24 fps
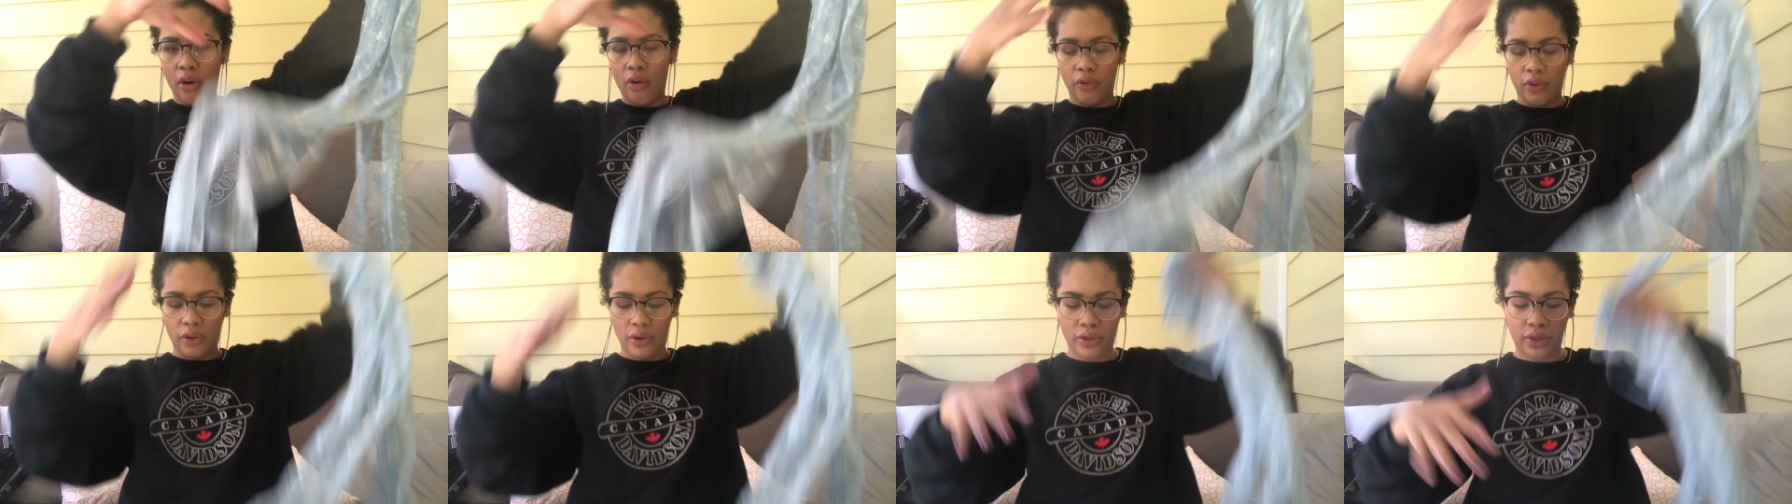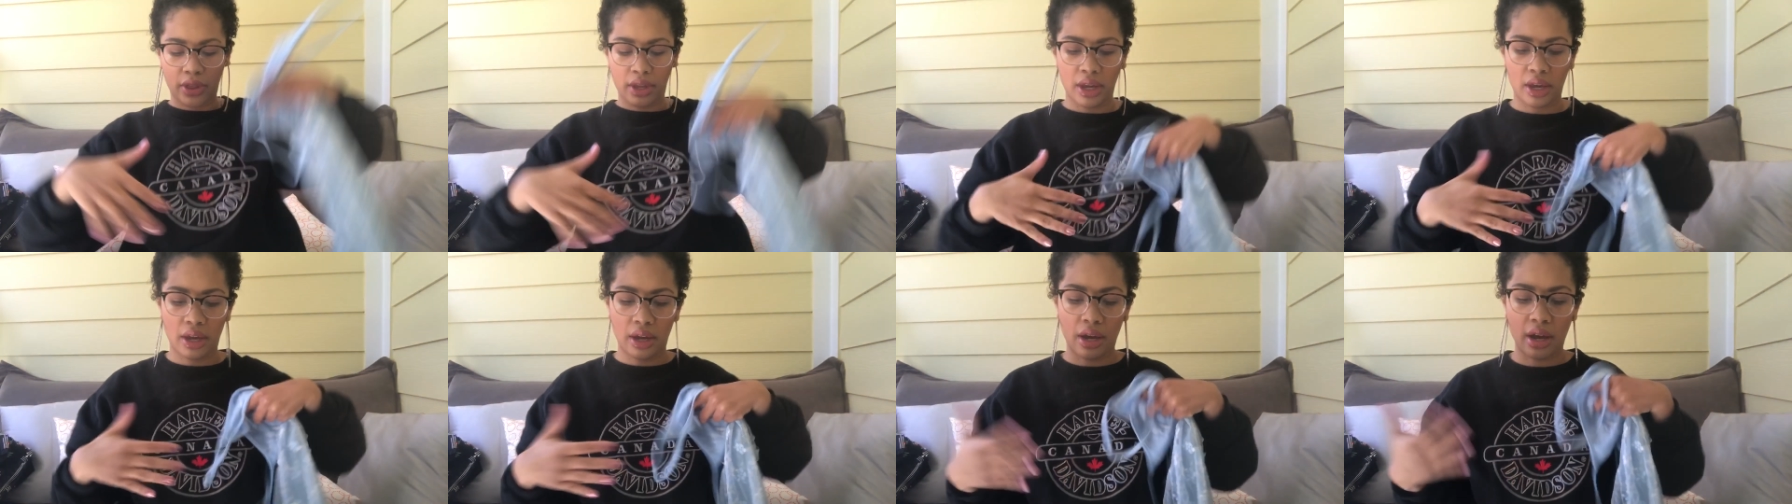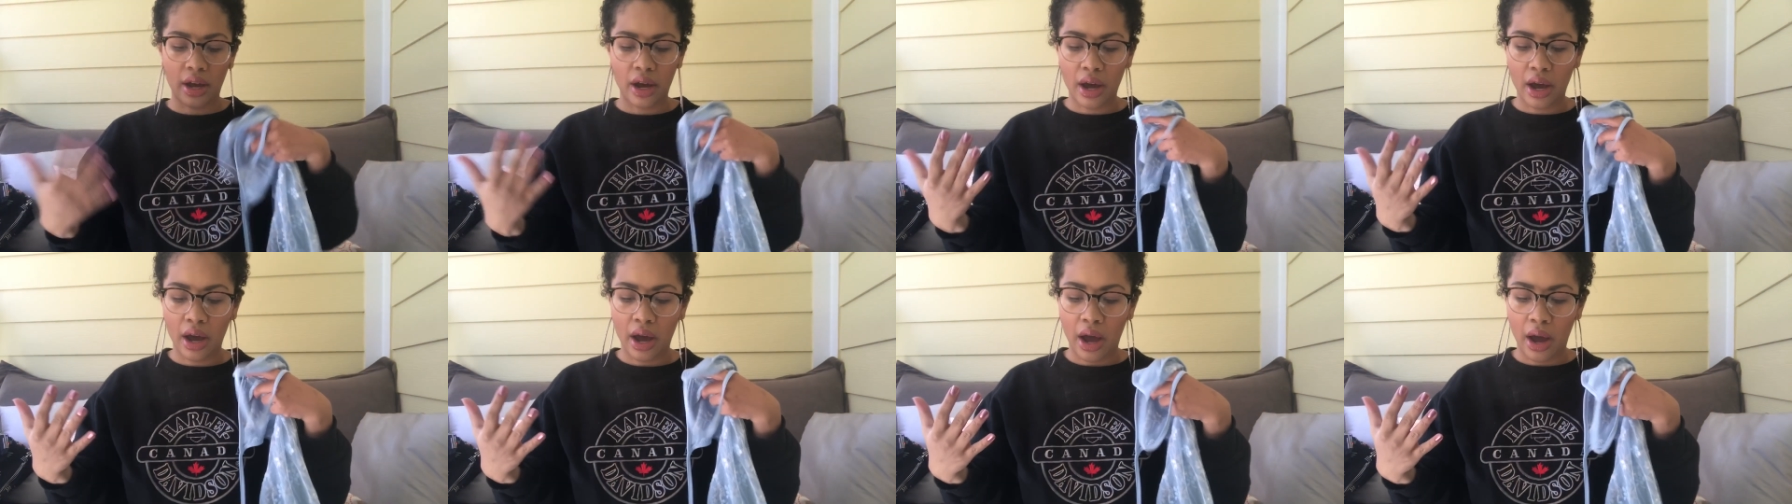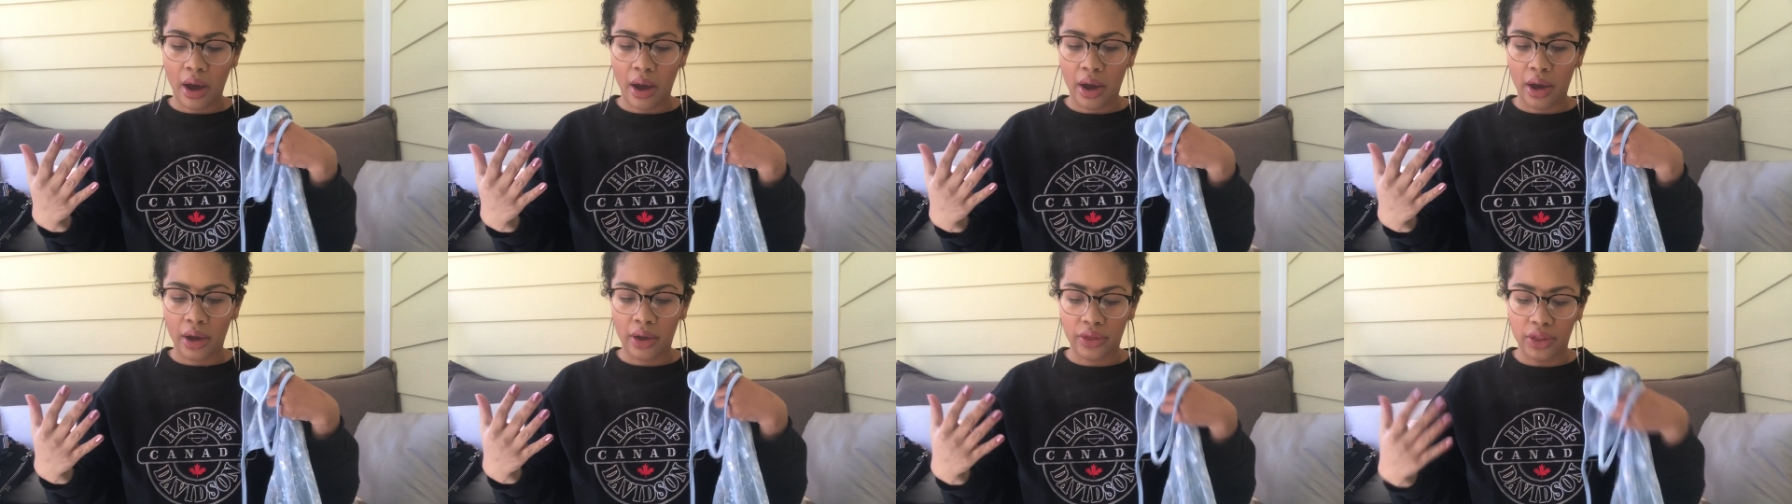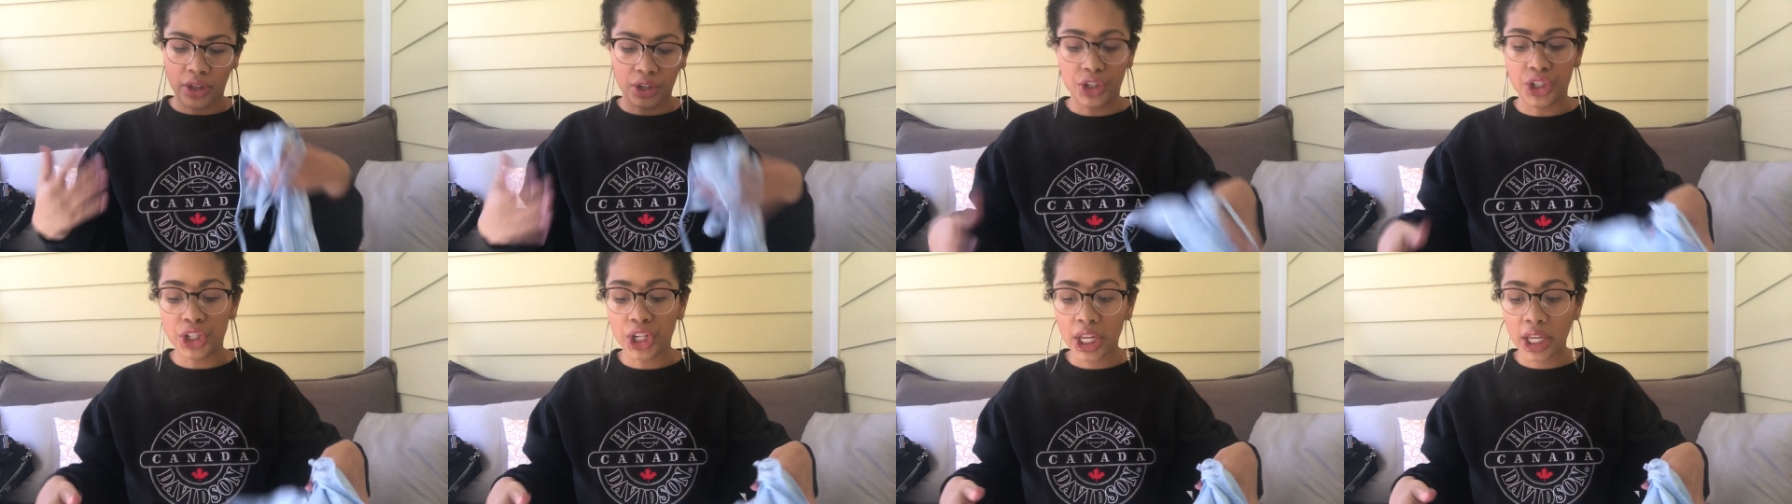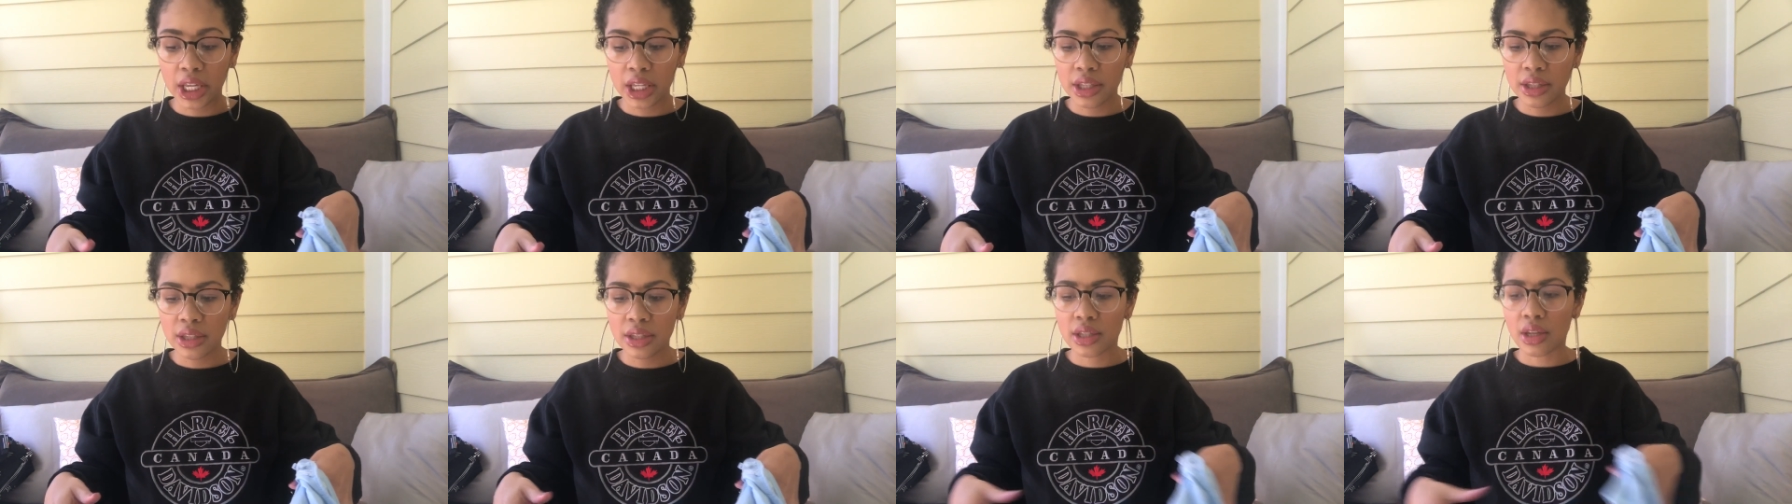over the the
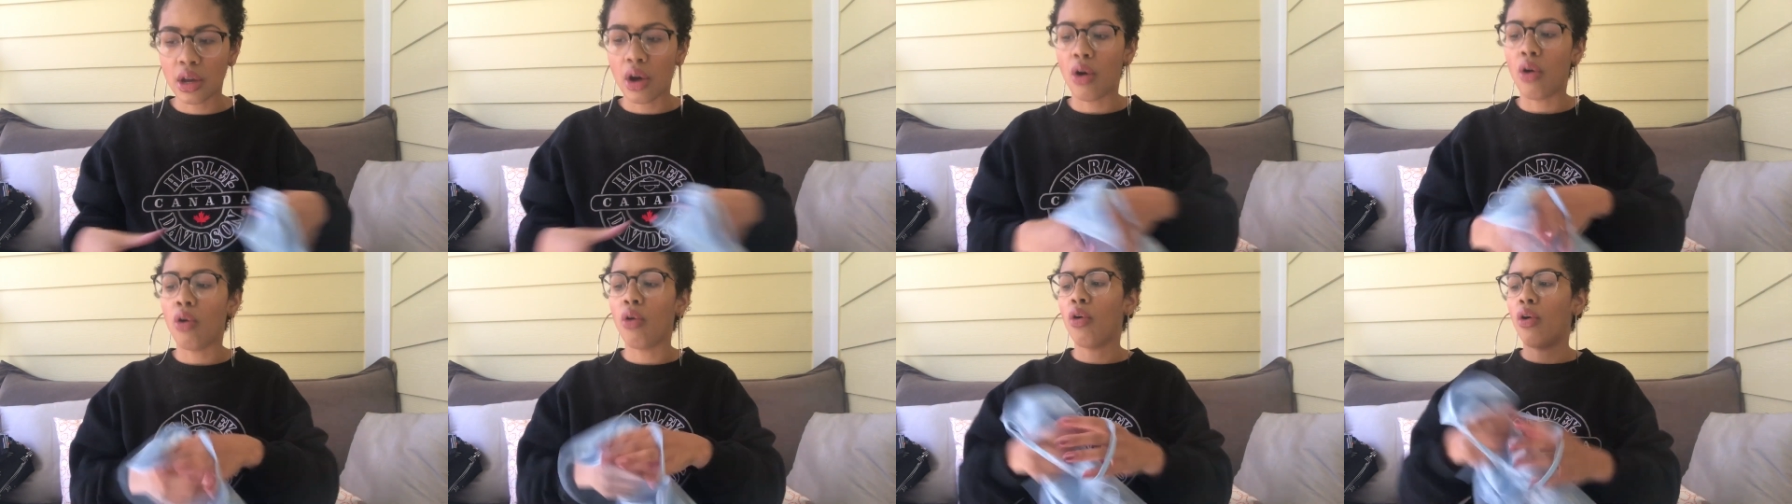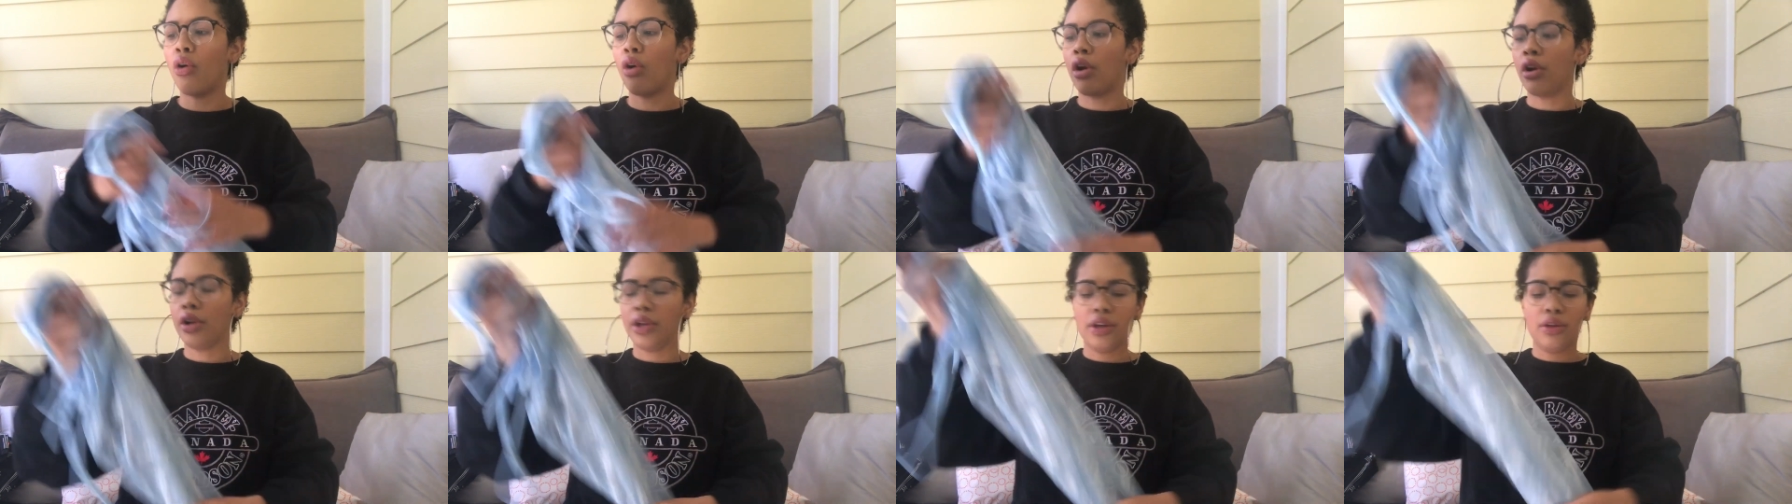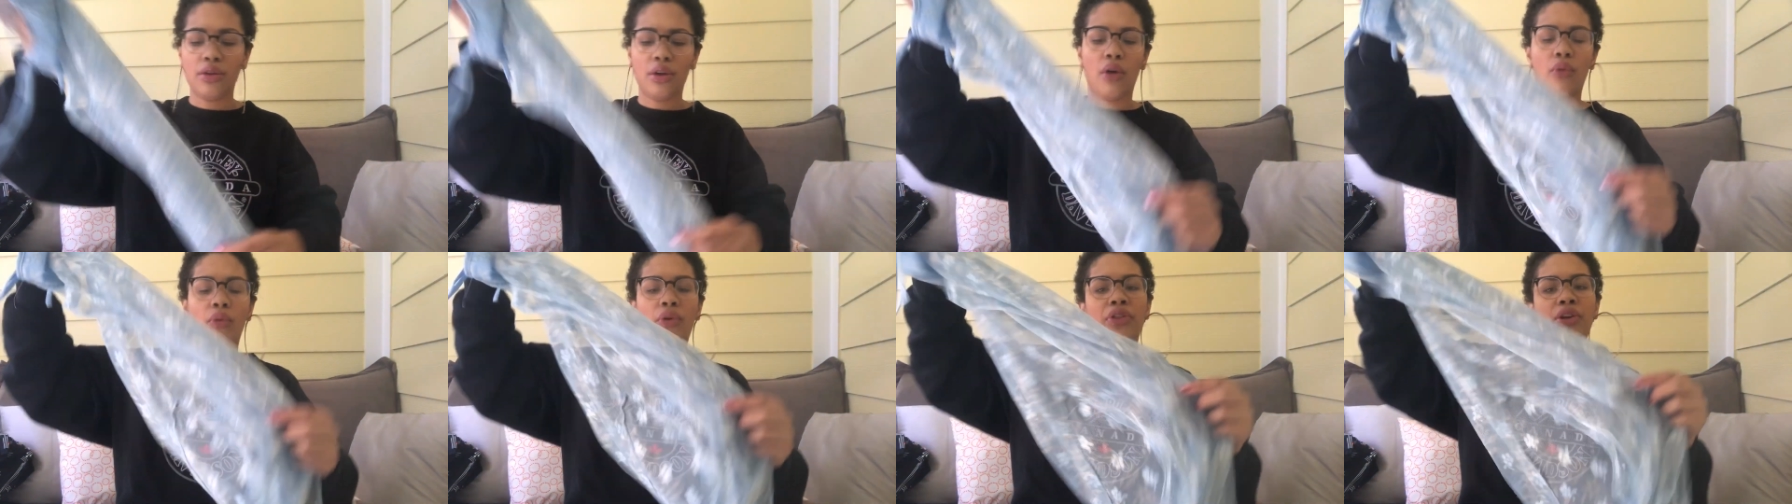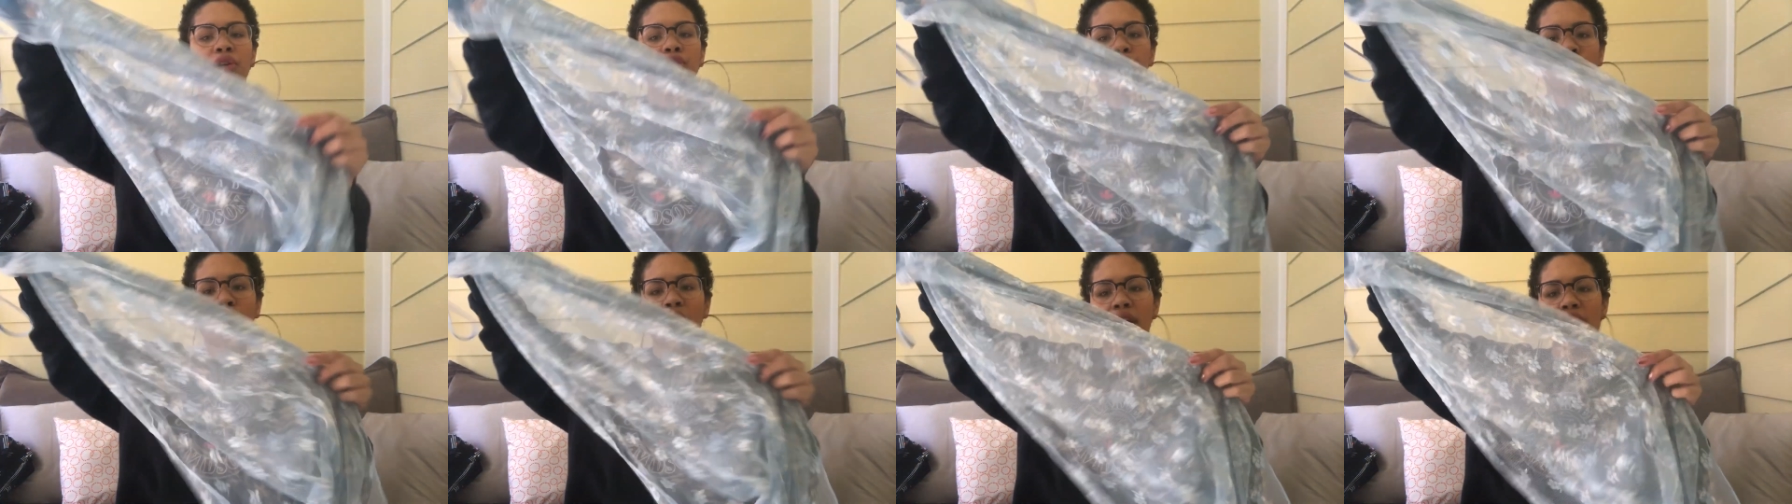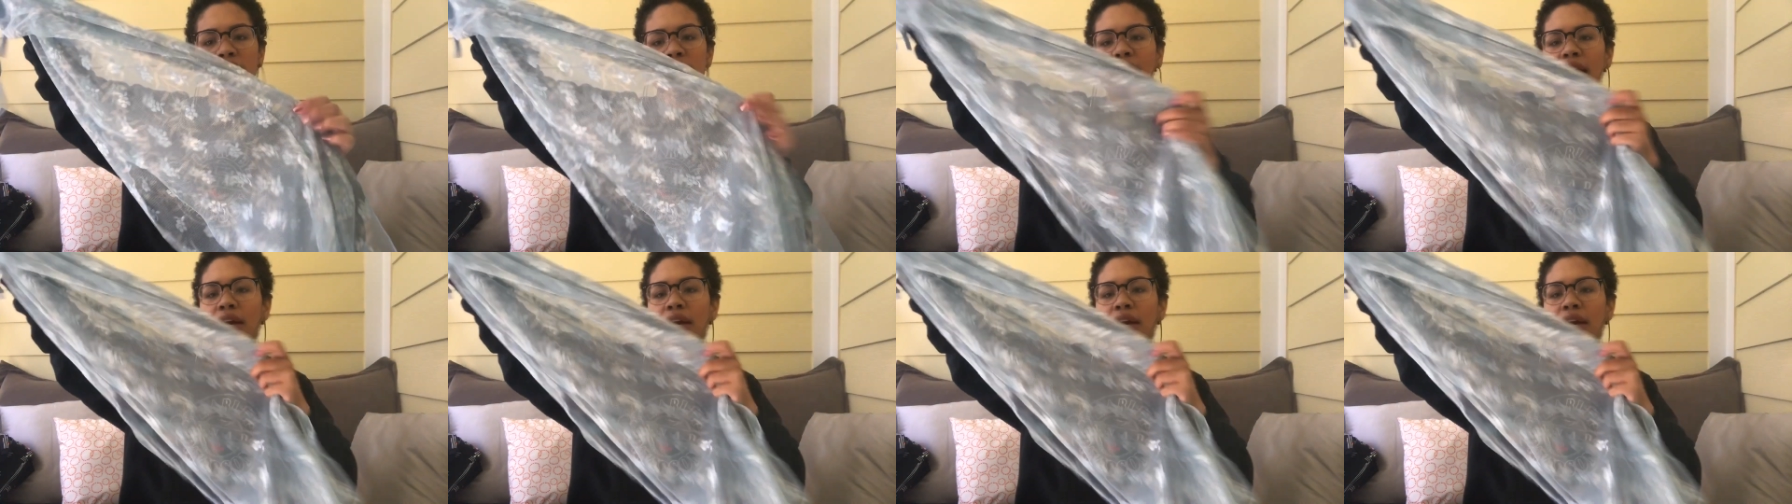jeans, or, you know, with a dress.